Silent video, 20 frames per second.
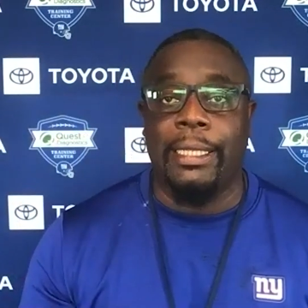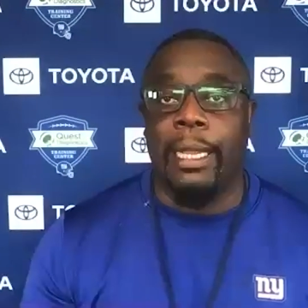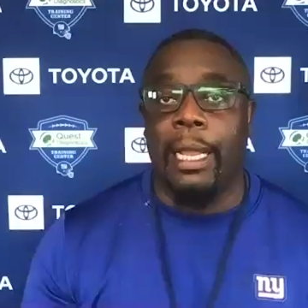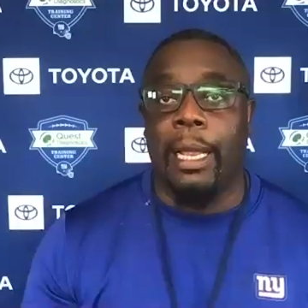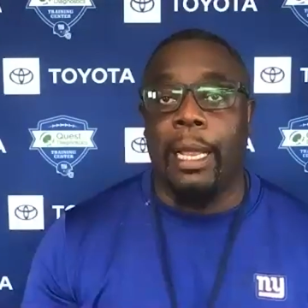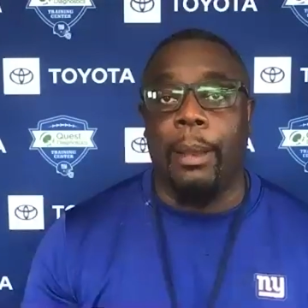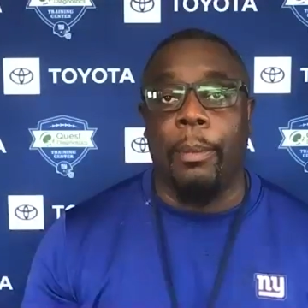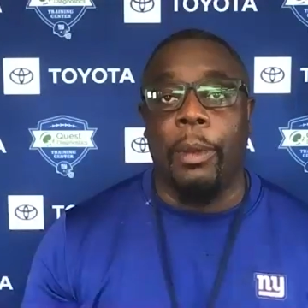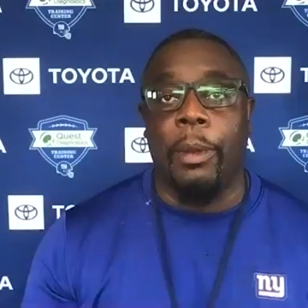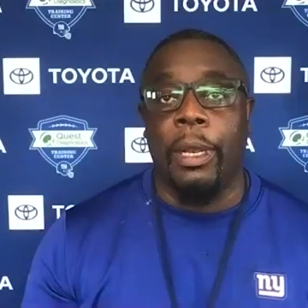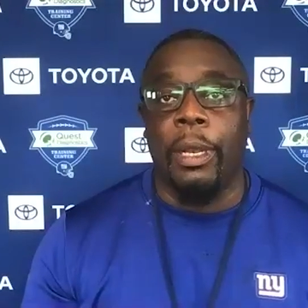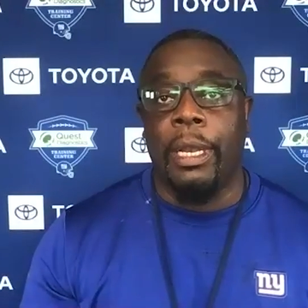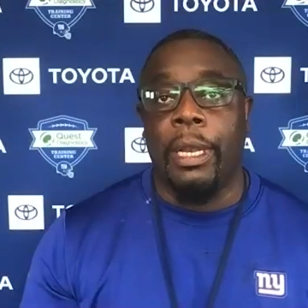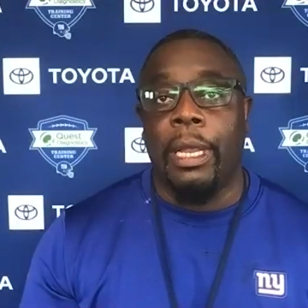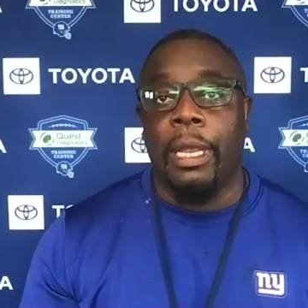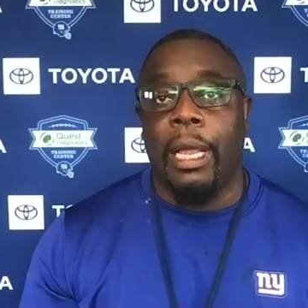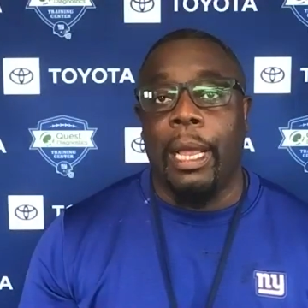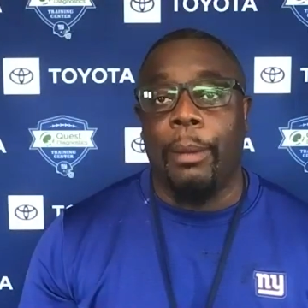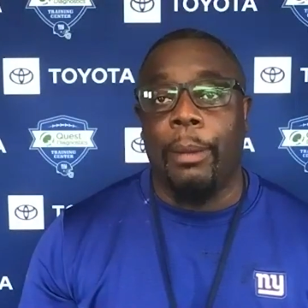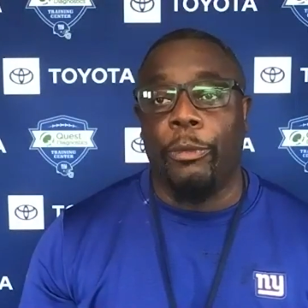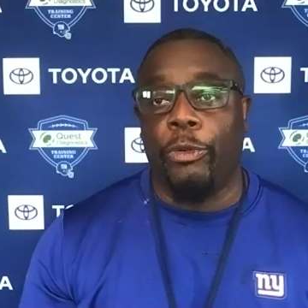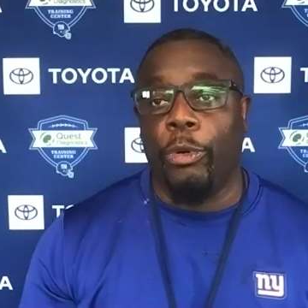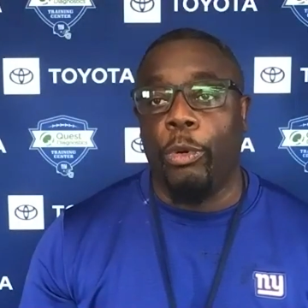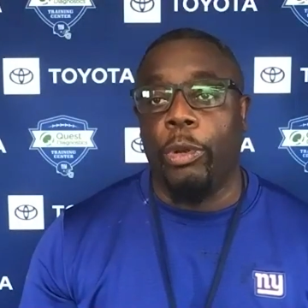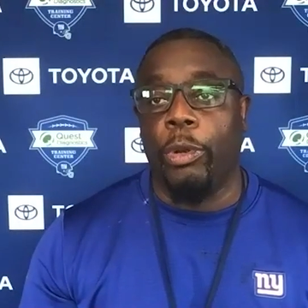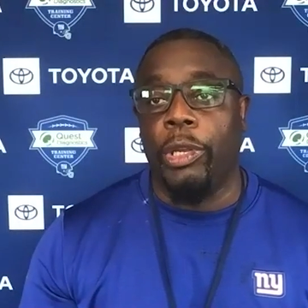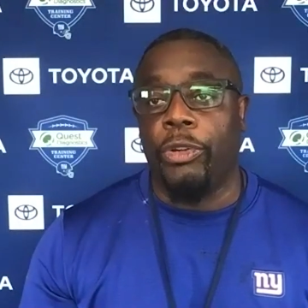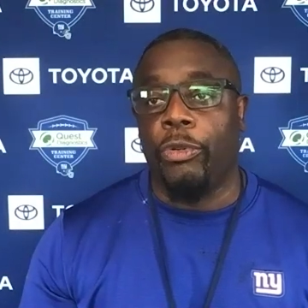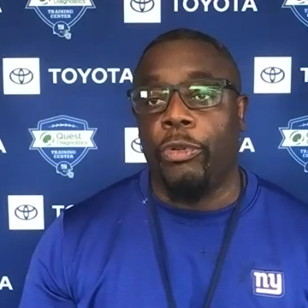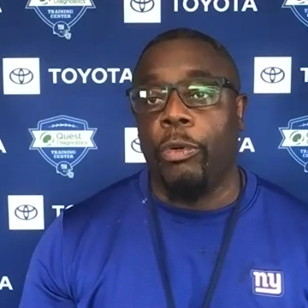Um, I'm
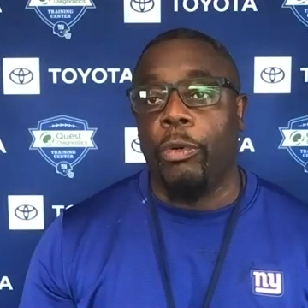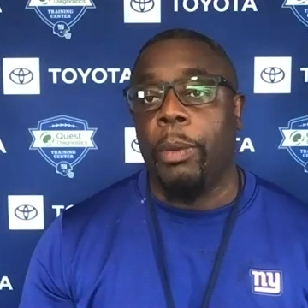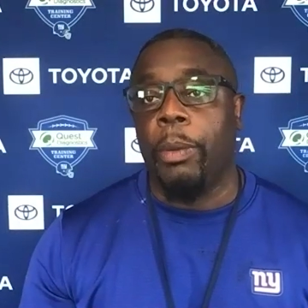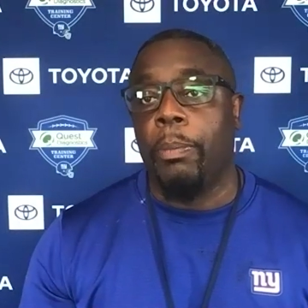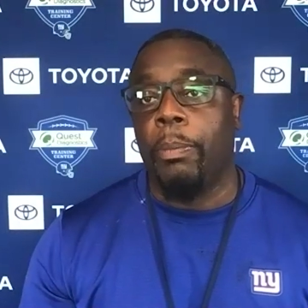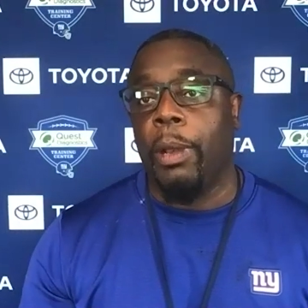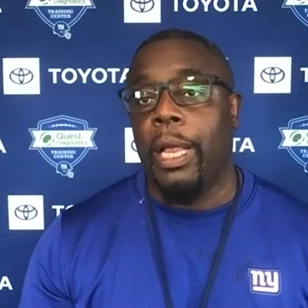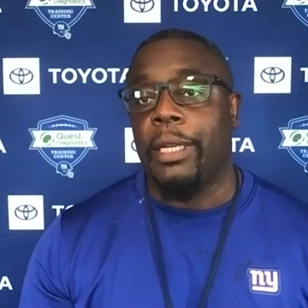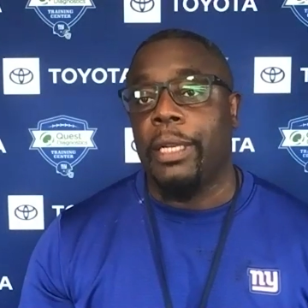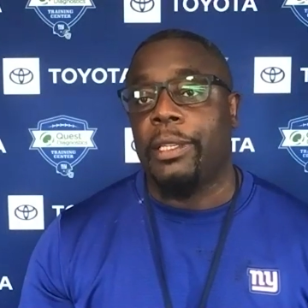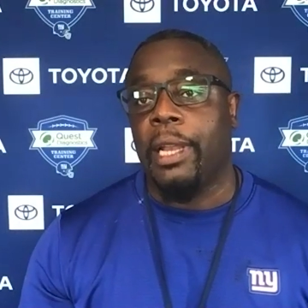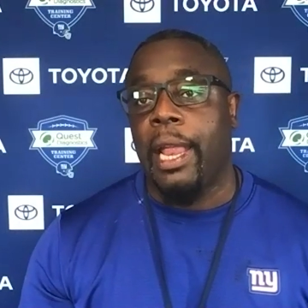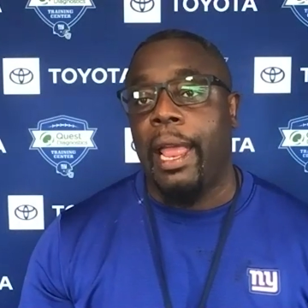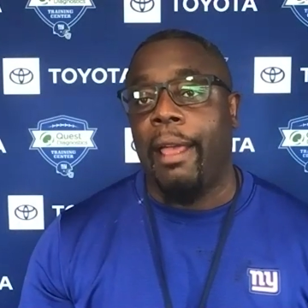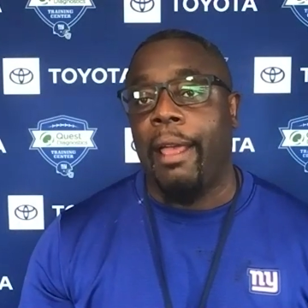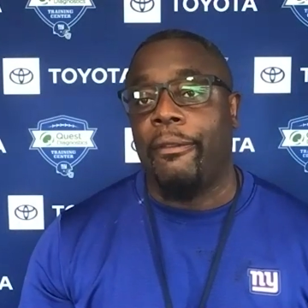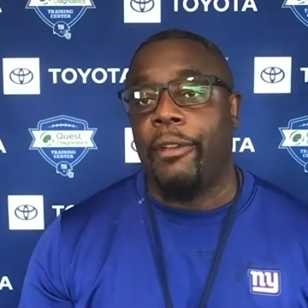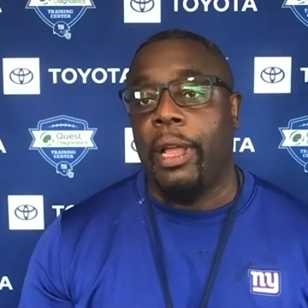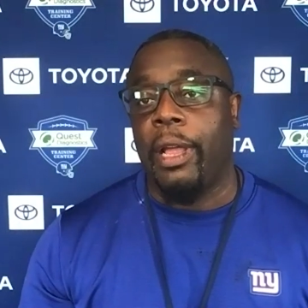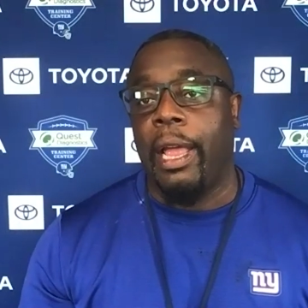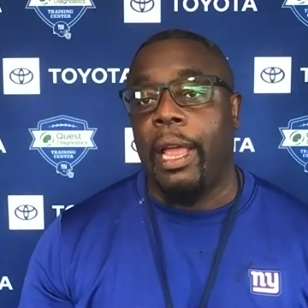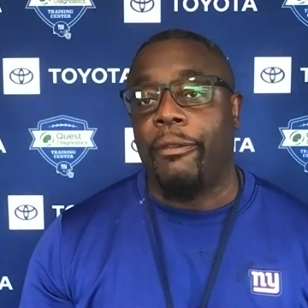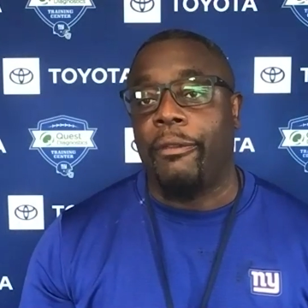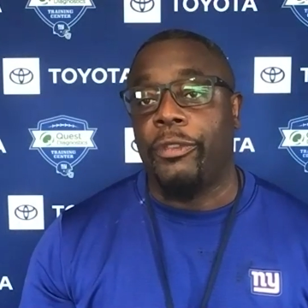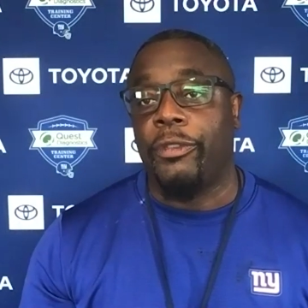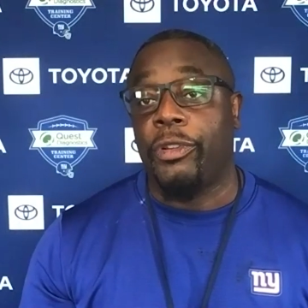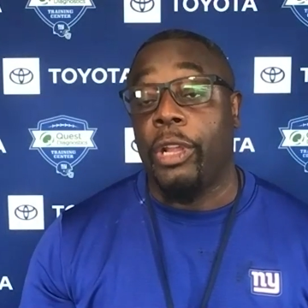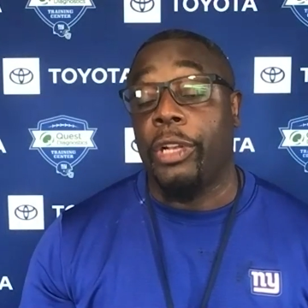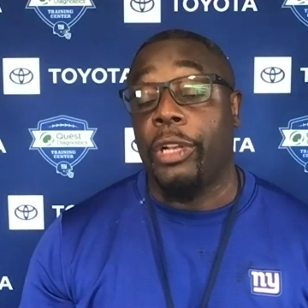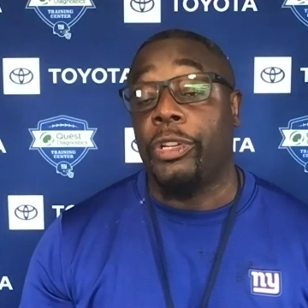truly truly blessed to have have
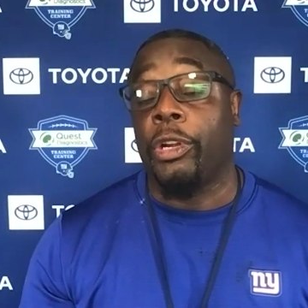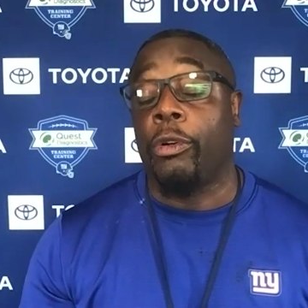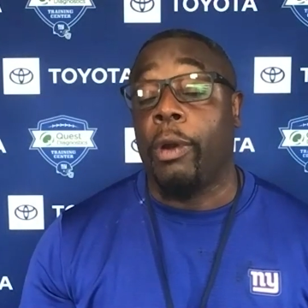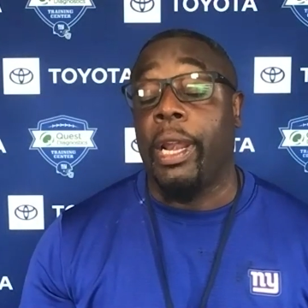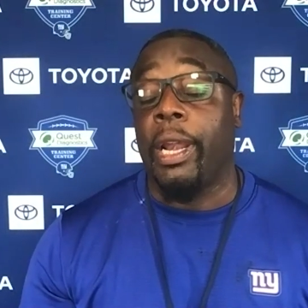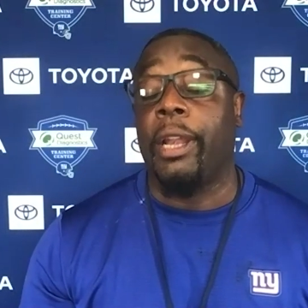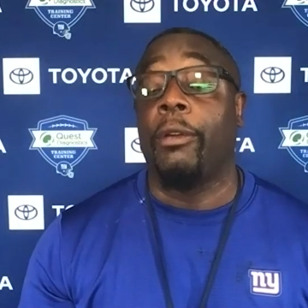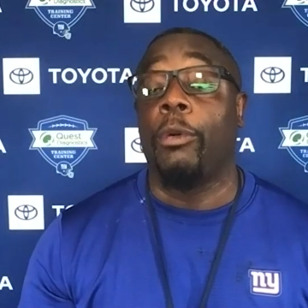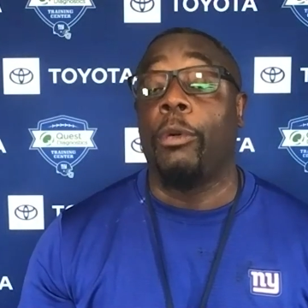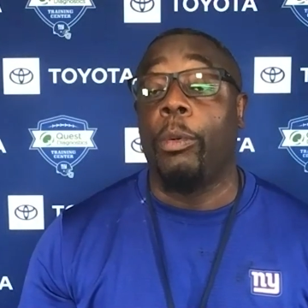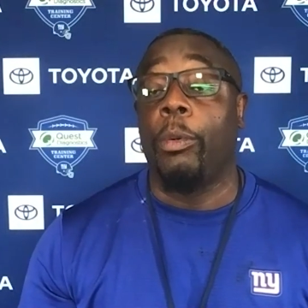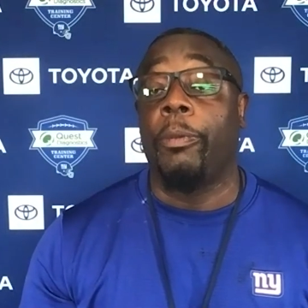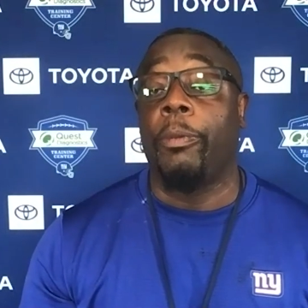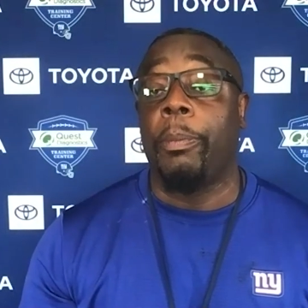such a great group.